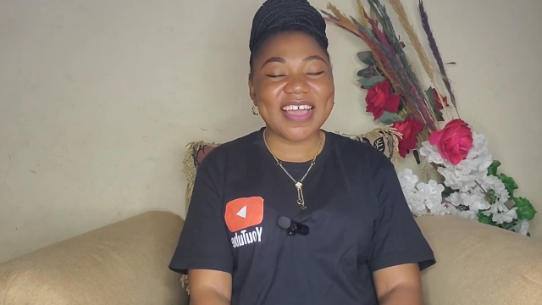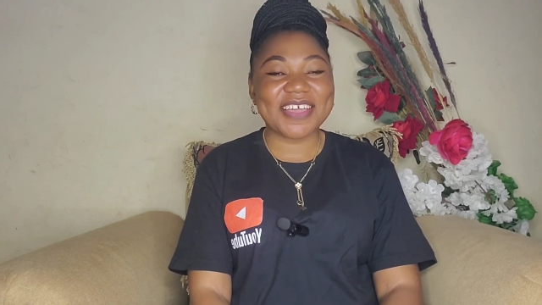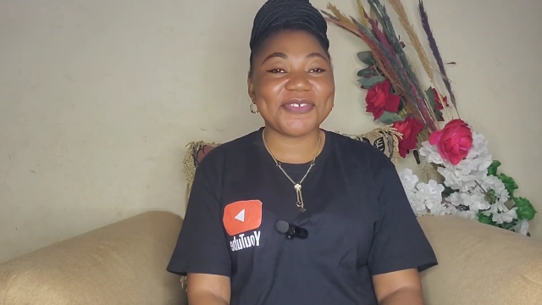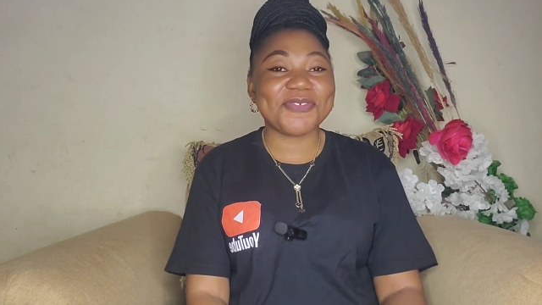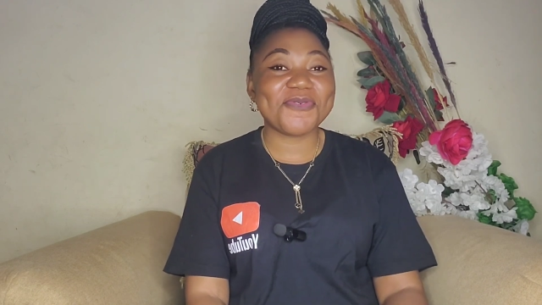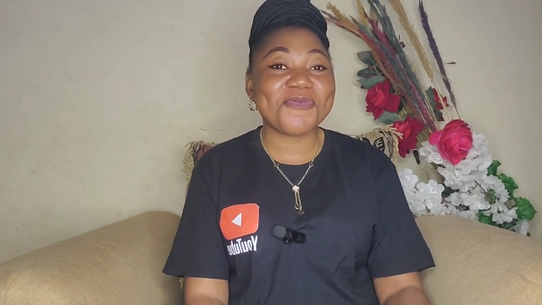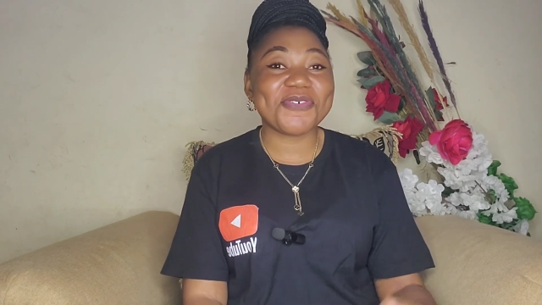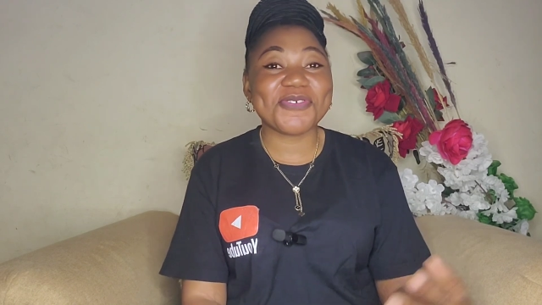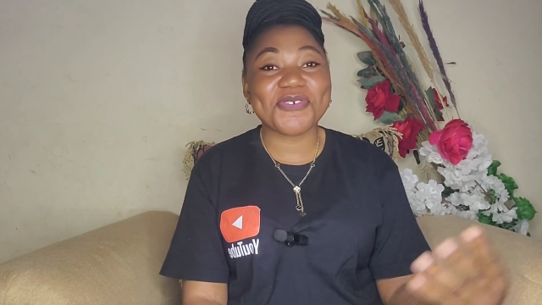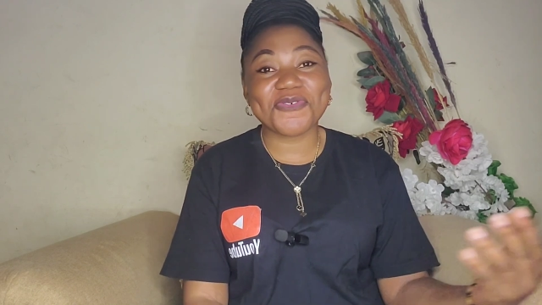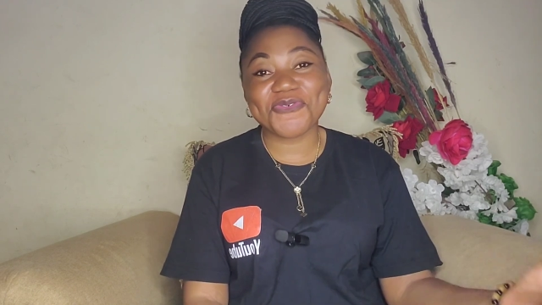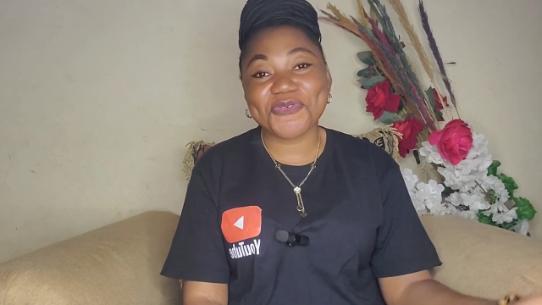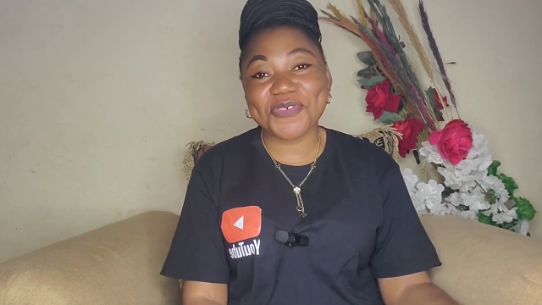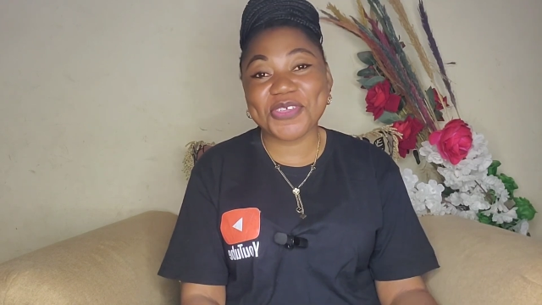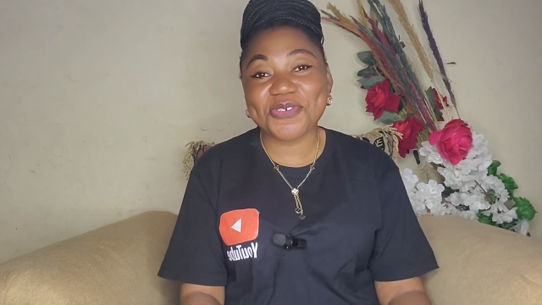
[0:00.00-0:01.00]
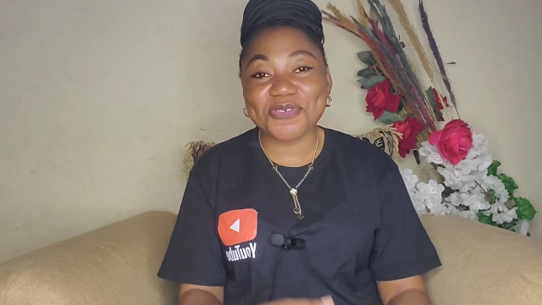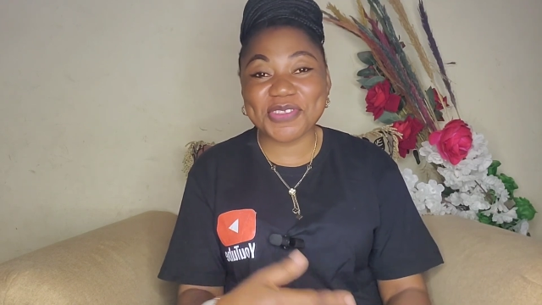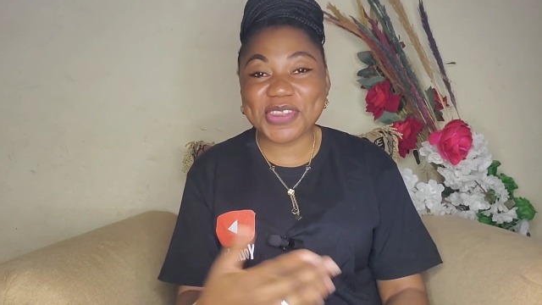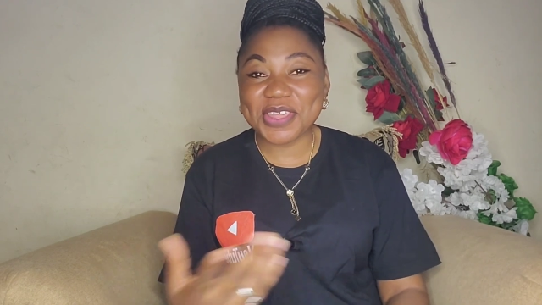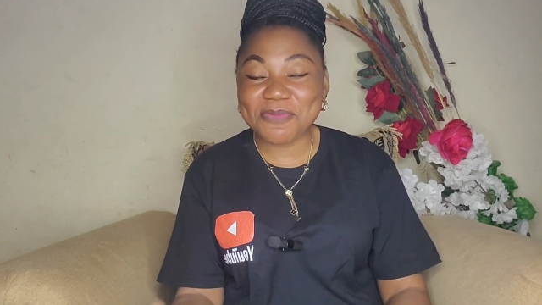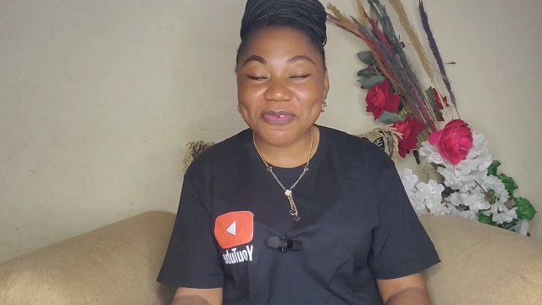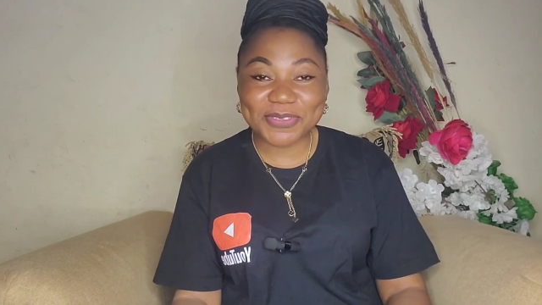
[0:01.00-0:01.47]
and you don't want your friend, your
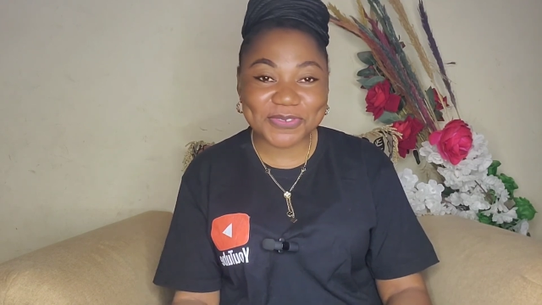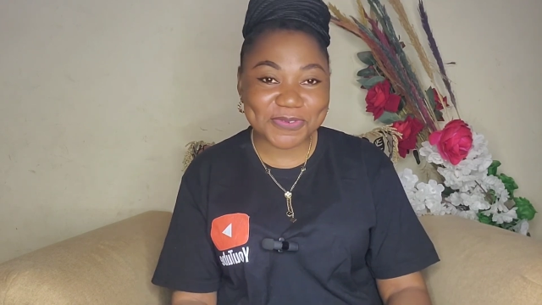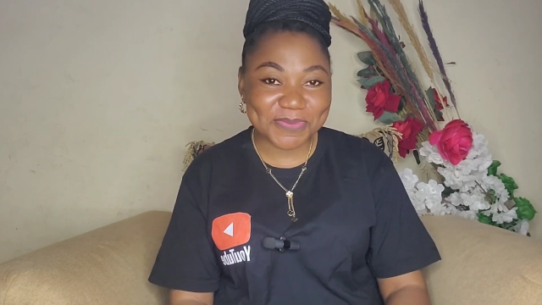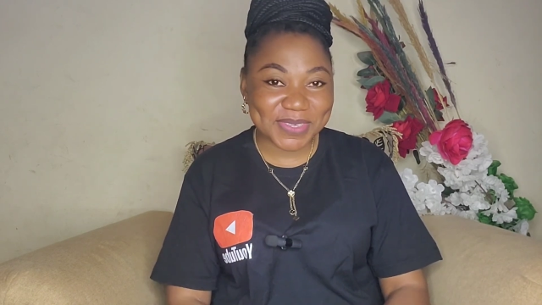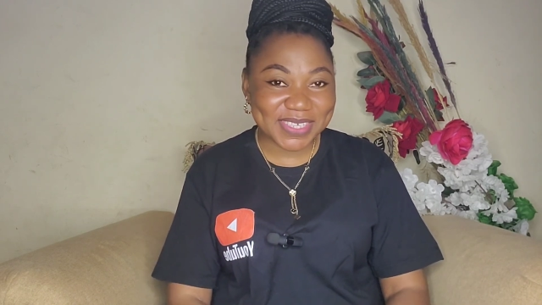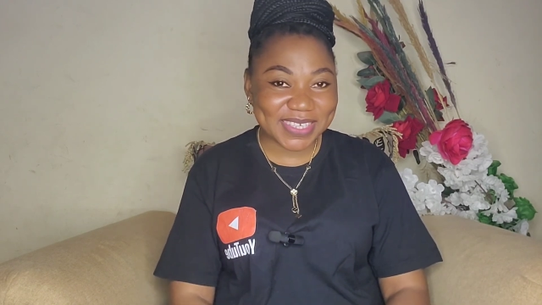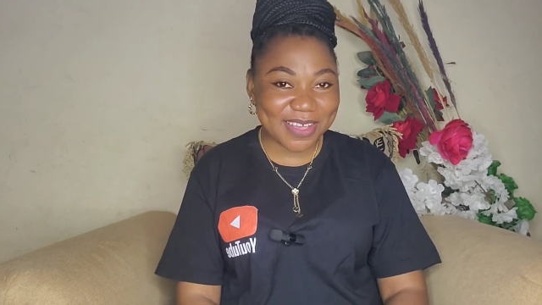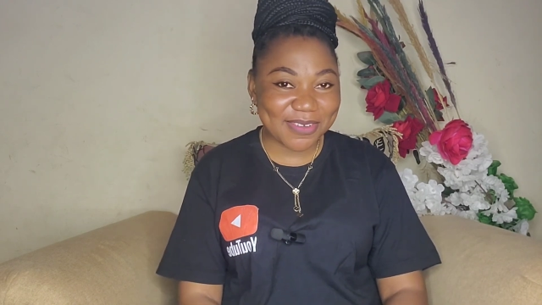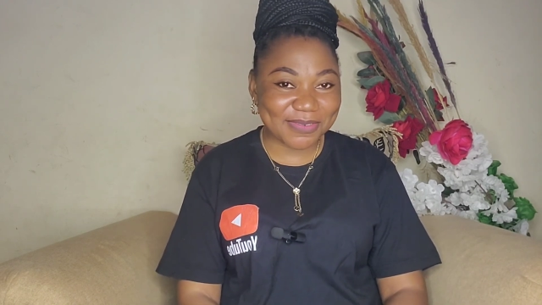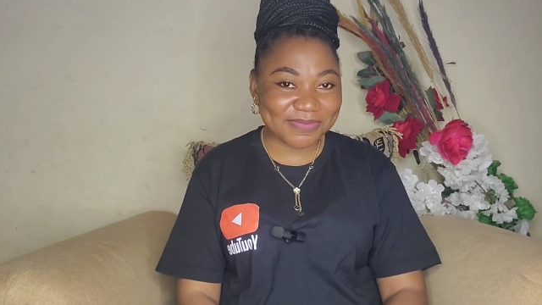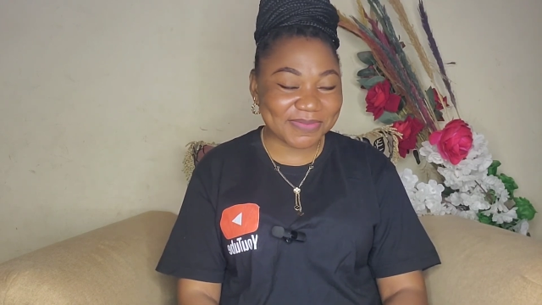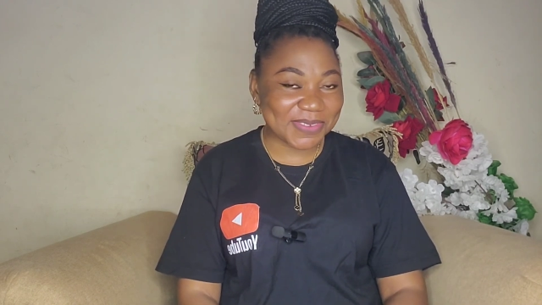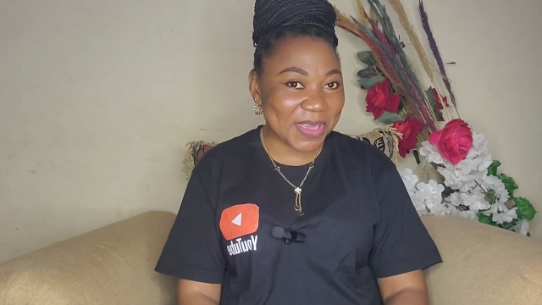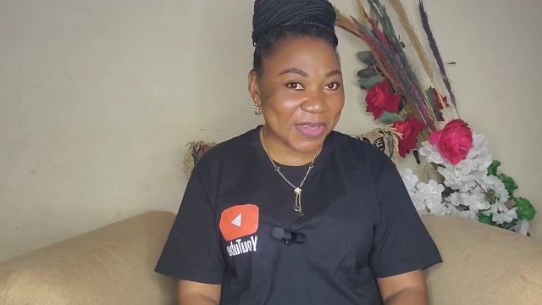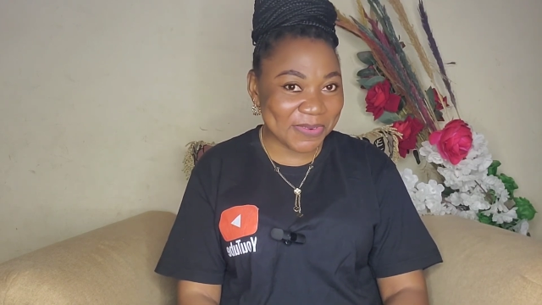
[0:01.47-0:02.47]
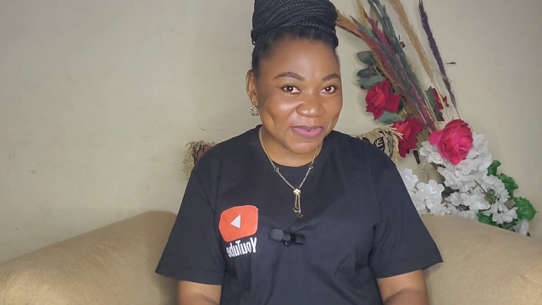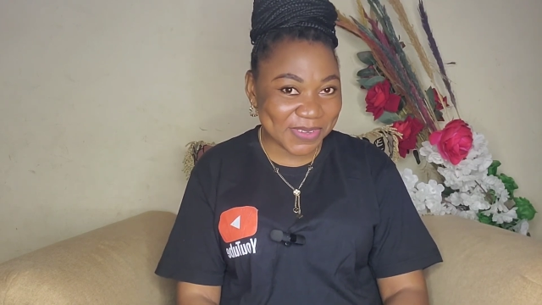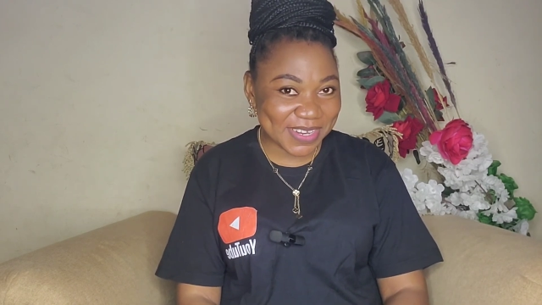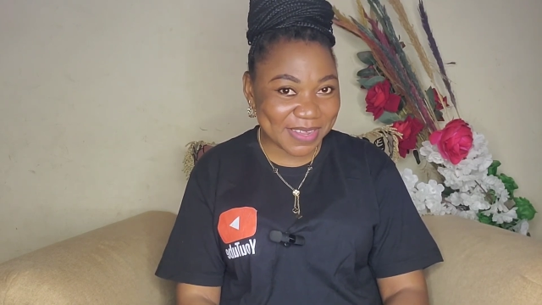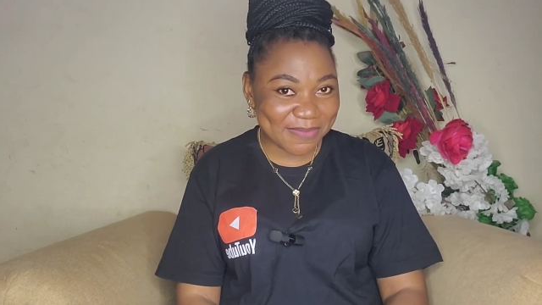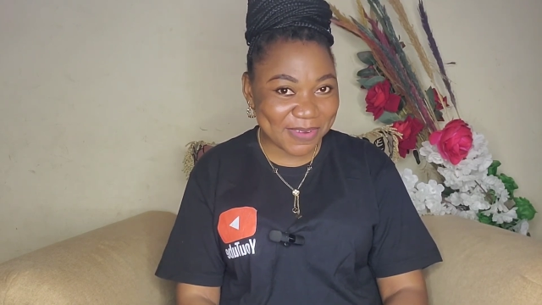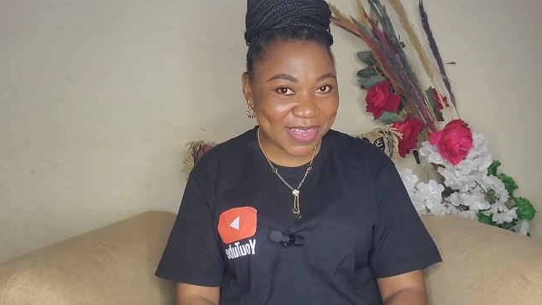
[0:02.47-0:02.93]
neighbor to miss out. You're a
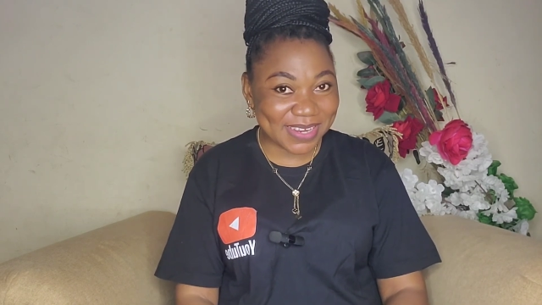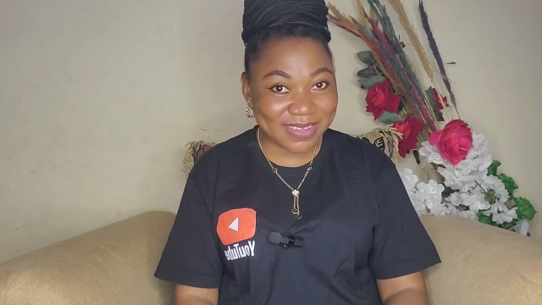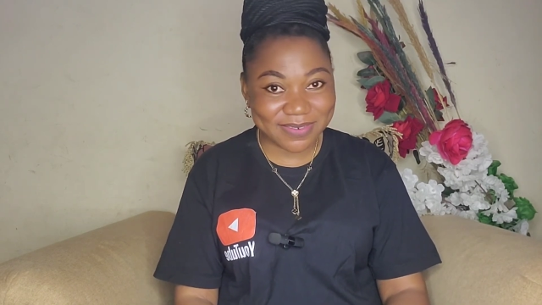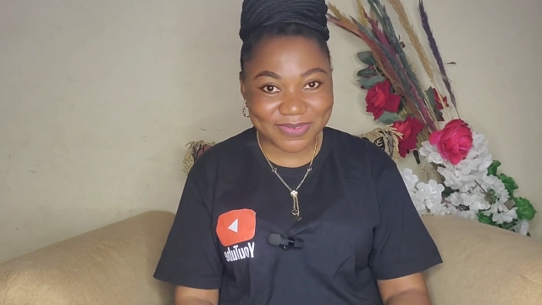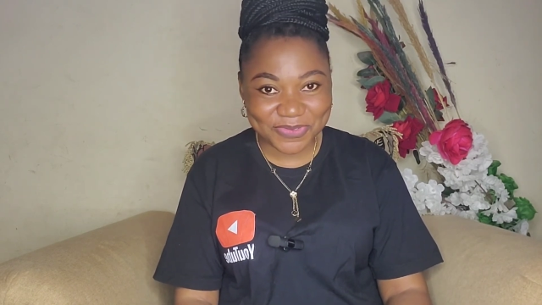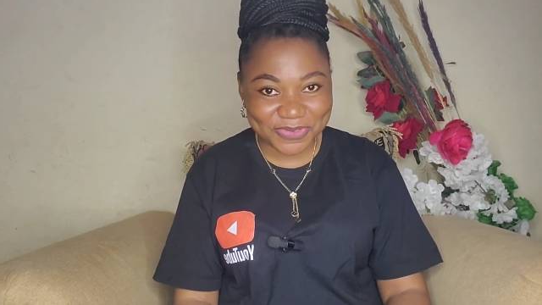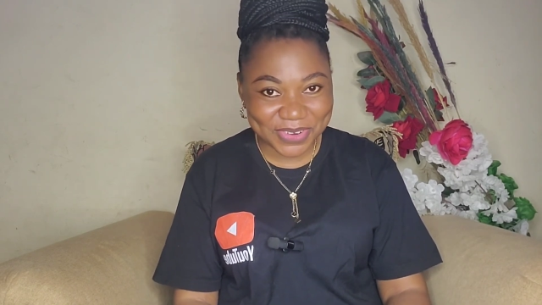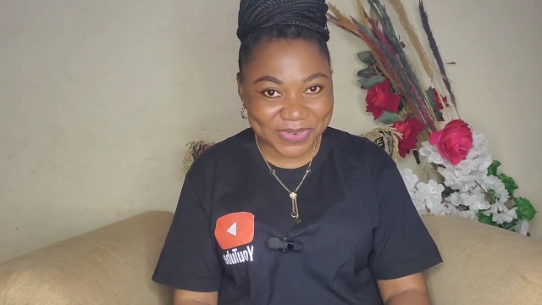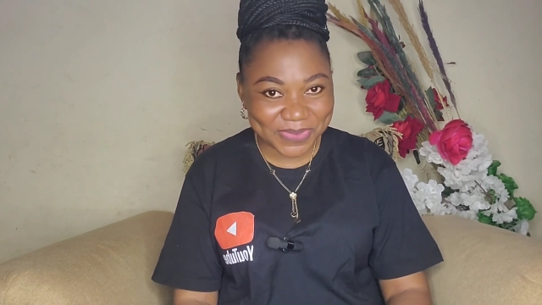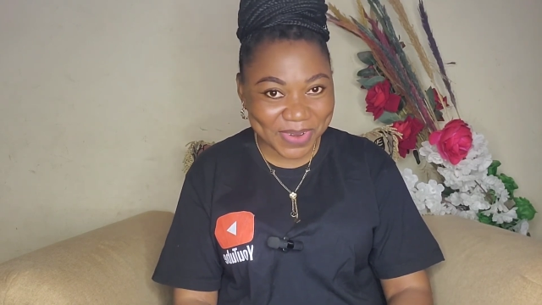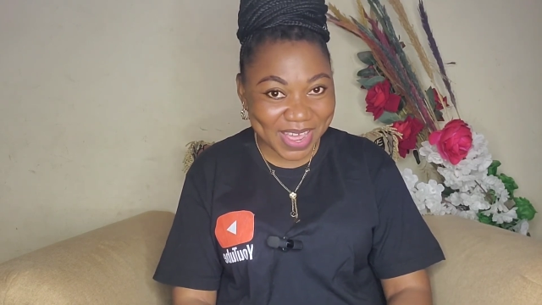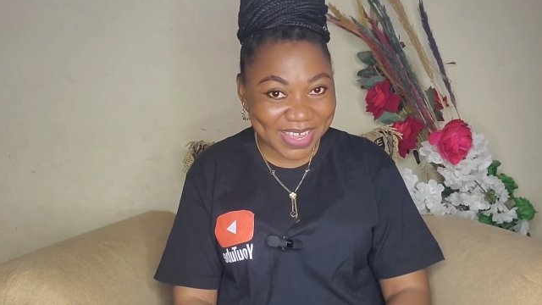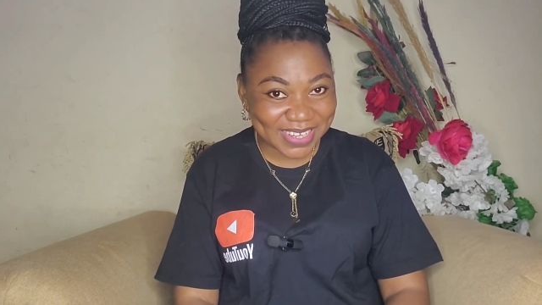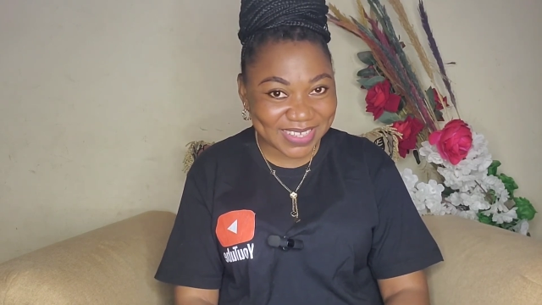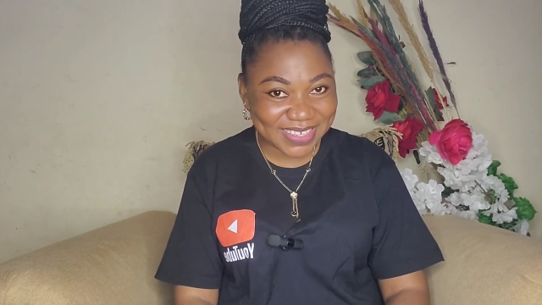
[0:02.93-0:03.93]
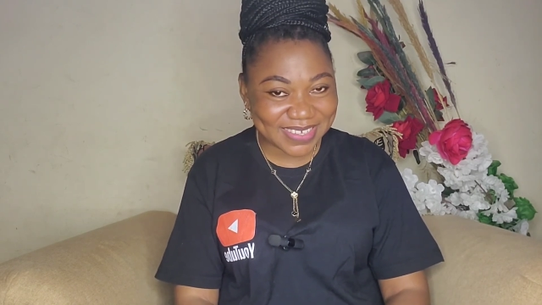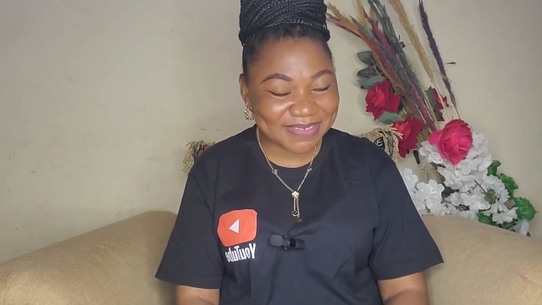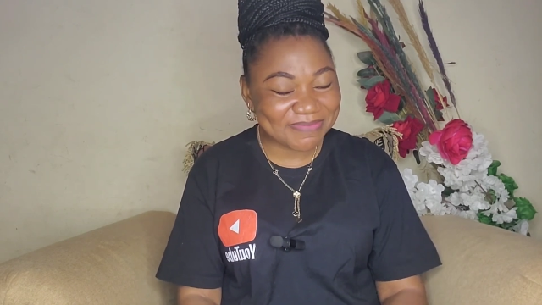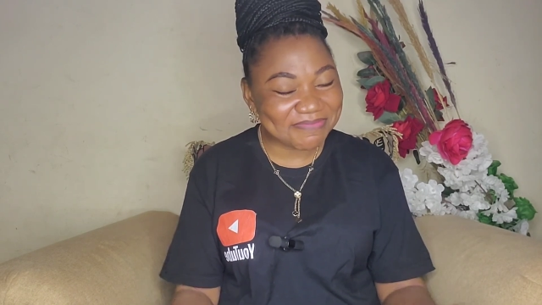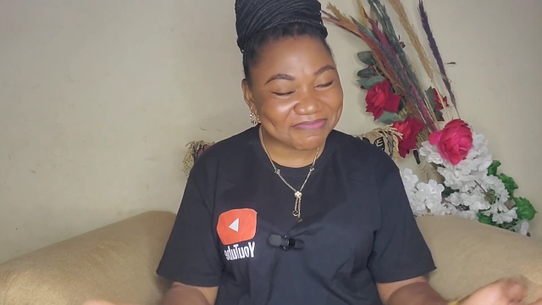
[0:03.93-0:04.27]
good neighbor and a good friend, right?